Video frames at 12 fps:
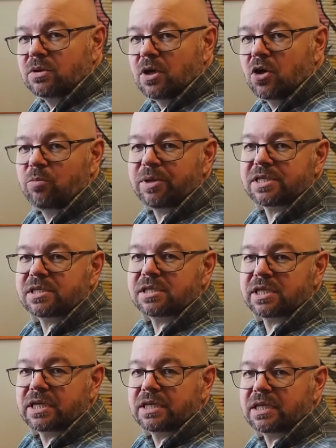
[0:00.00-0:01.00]
Home
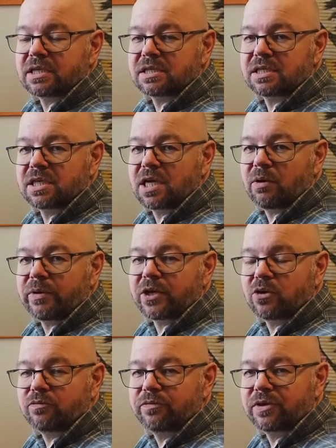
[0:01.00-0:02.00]
Assistant and see how I
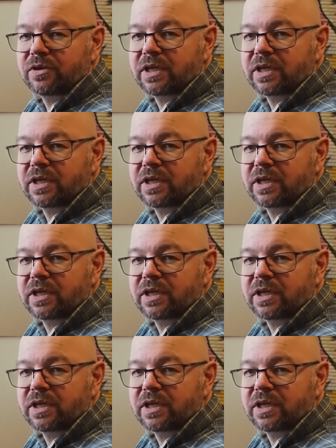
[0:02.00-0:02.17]
configure the